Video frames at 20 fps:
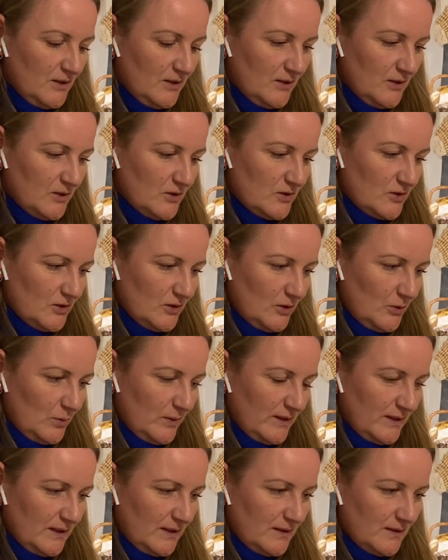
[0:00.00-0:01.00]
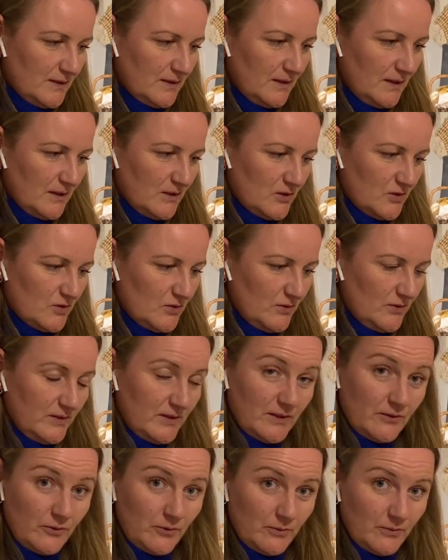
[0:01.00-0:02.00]
So when it got to
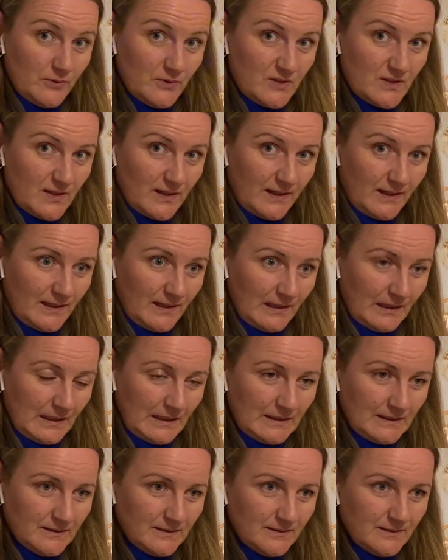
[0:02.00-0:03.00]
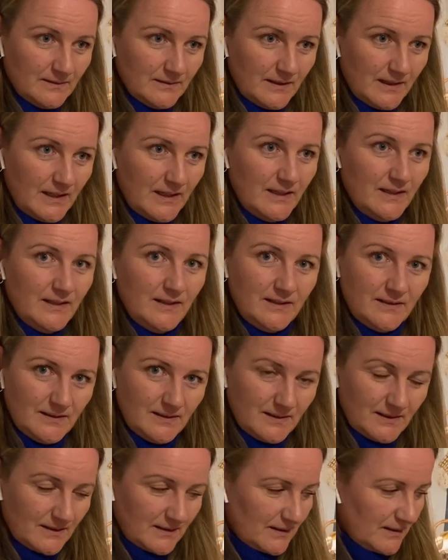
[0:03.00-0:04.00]
the tail, I knitted
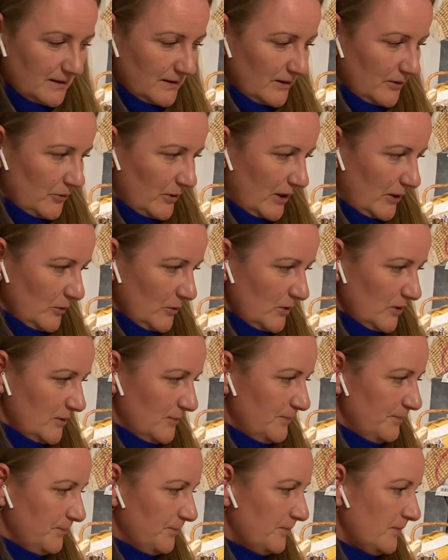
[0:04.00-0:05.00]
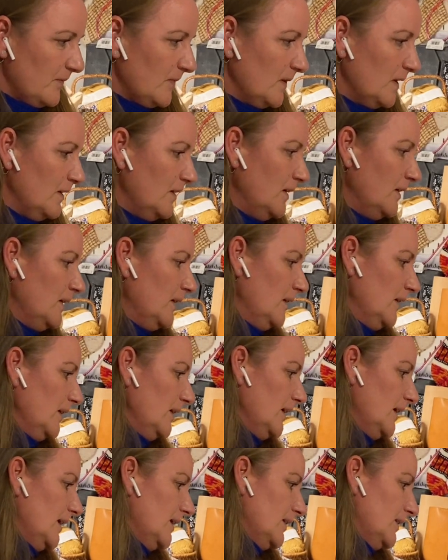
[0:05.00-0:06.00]
it in the round,
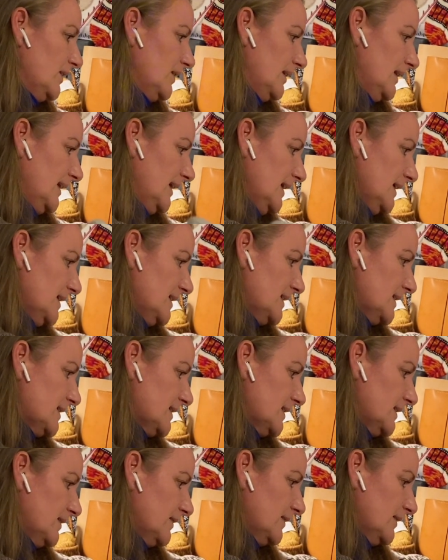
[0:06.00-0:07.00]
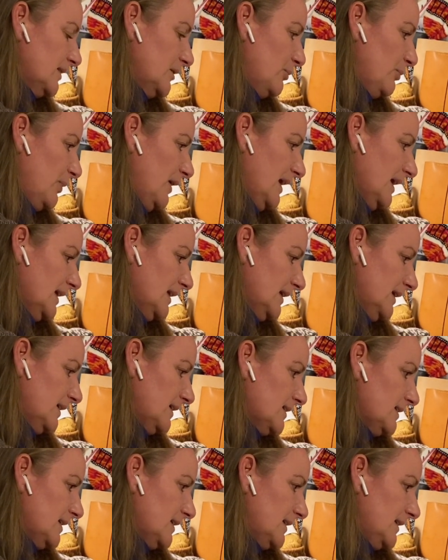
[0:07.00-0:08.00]
and the legs, the back legs
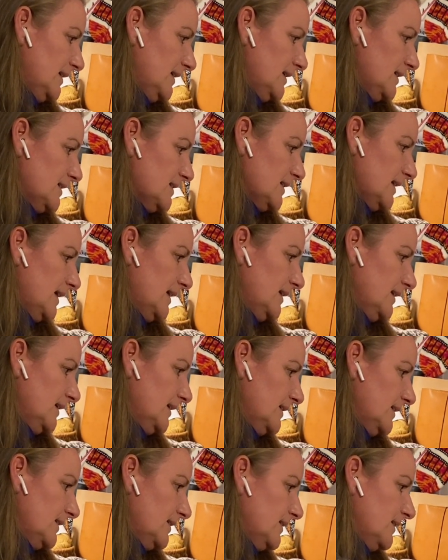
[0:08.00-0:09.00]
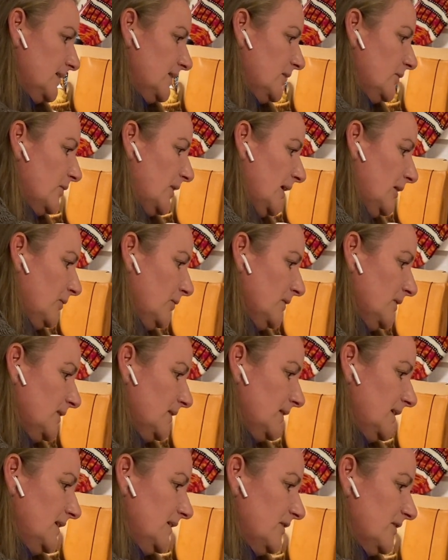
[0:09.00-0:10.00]
at least, I knitted in the round.
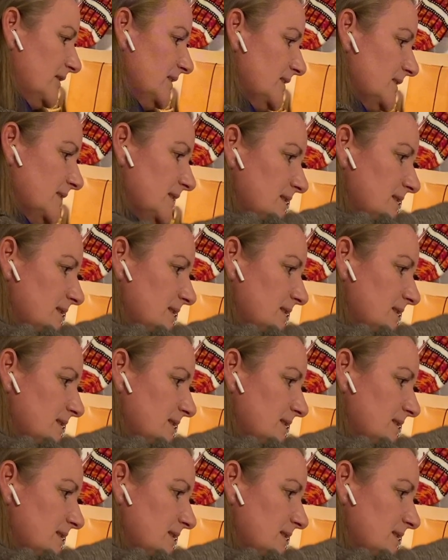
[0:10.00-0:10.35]
Here is the